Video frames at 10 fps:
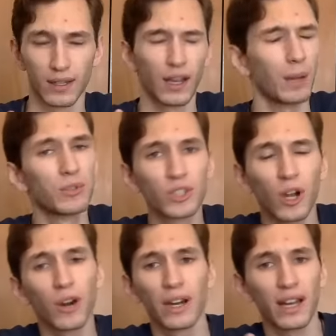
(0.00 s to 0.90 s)
I'm
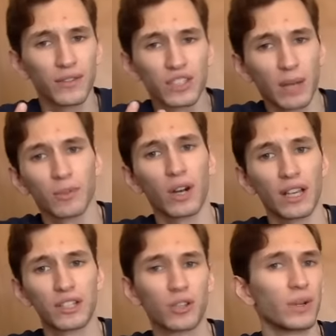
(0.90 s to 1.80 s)
sorry I've
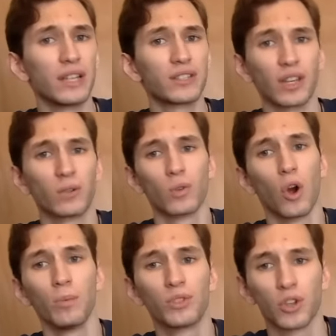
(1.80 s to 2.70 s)
summarized Greece and
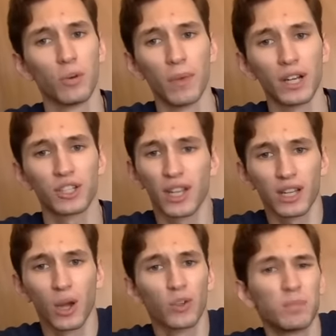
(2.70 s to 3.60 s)
Rome so much that
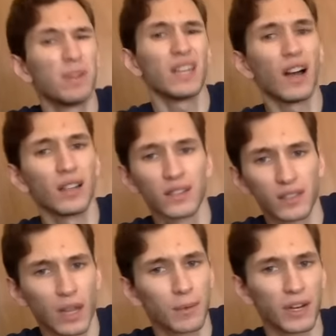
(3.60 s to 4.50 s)
it goes beyond
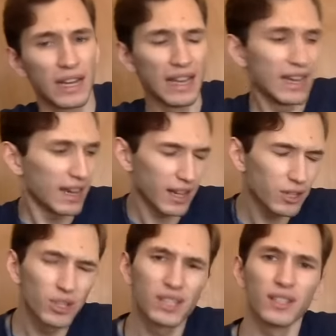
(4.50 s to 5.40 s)
summary and
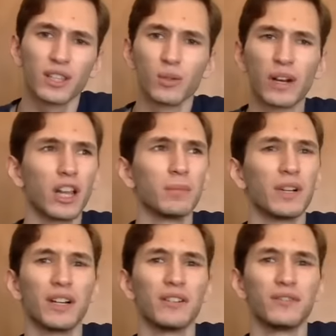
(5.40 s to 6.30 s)
enters into the realm
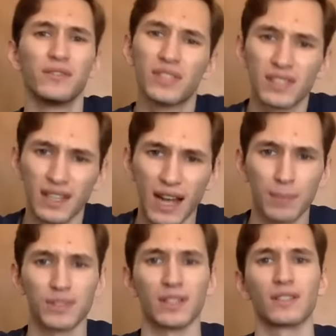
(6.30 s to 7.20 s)
of
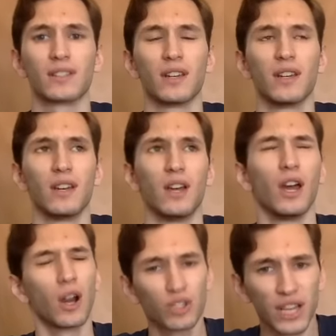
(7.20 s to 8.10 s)
synopsis.
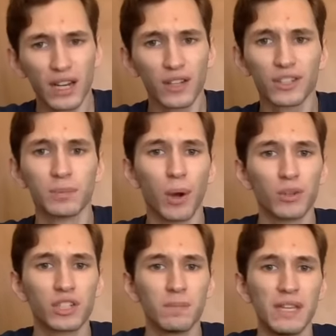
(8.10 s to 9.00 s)
Our channel is
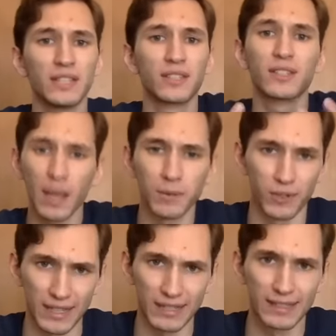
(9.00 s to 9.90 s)
supposed to be
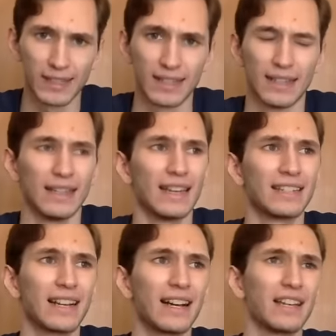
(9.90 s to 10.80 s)
summaries,
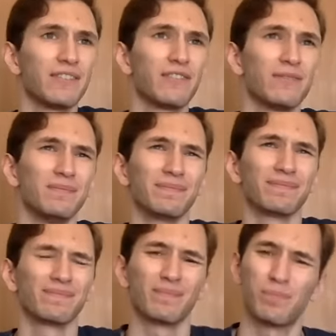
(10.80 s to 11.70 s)
and I've
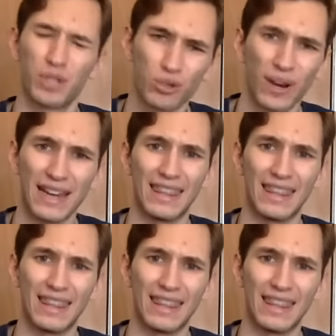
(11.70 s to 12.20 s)
betrayed